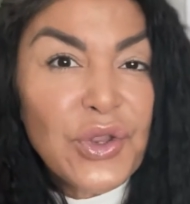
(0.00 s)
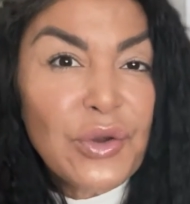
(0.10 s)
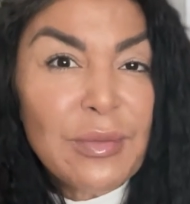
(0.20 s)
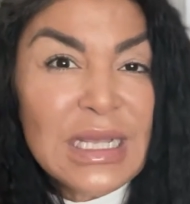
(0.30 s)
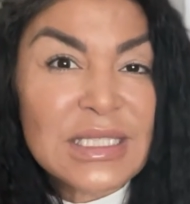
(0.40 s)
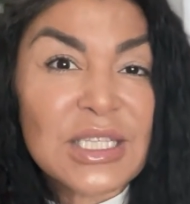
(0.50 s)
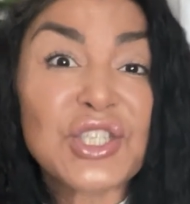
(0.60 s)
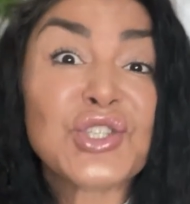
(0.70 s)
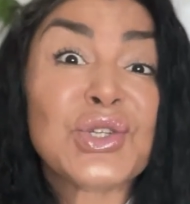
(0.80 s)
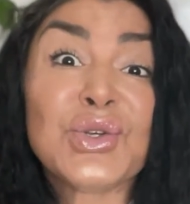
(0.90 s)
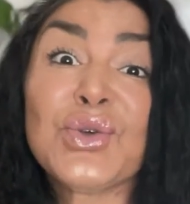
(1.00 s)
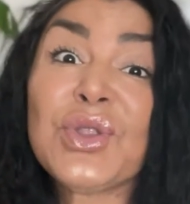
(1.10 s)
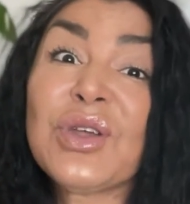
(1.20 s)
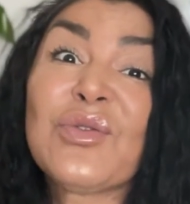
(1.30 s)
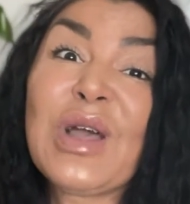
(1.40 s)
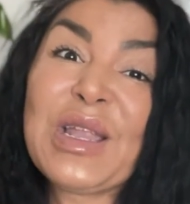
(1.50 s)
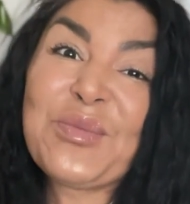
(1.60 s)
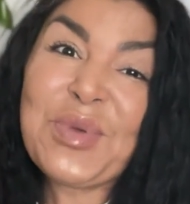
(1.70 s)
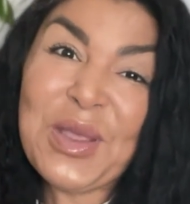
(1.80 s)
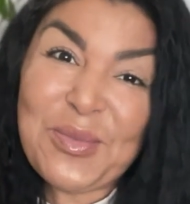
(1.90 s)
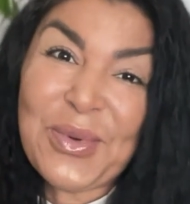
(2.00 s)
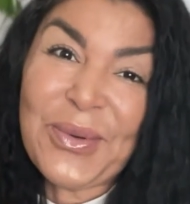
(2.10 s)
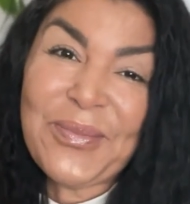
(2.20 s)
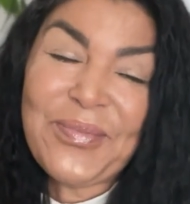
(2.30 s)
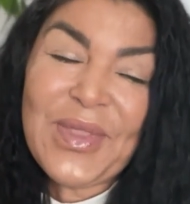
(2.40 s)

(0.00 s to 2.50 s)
your message to the right people.